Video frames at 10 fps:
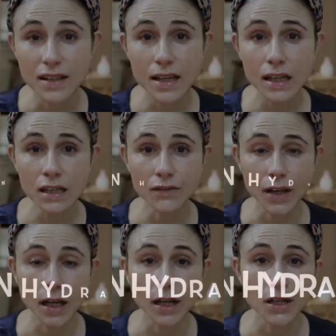The second
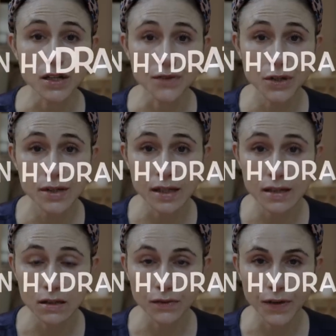advantage of choosing
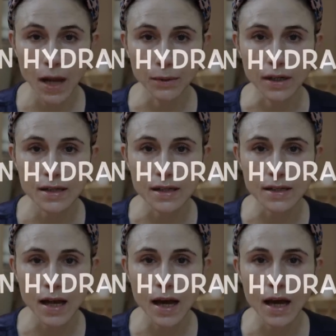silk fabrics is
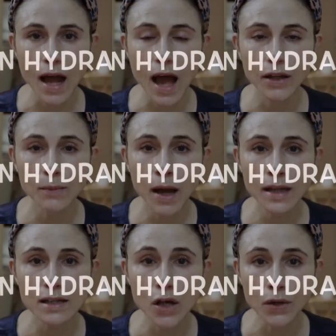that you
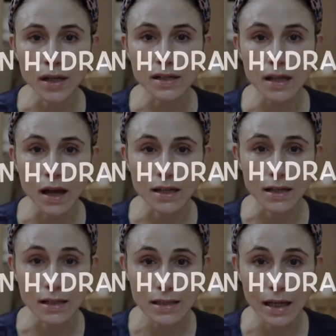might notice
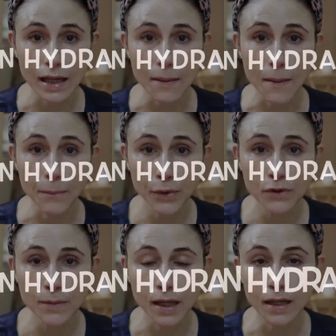a slight
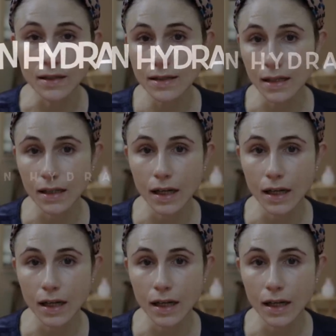improvement in skin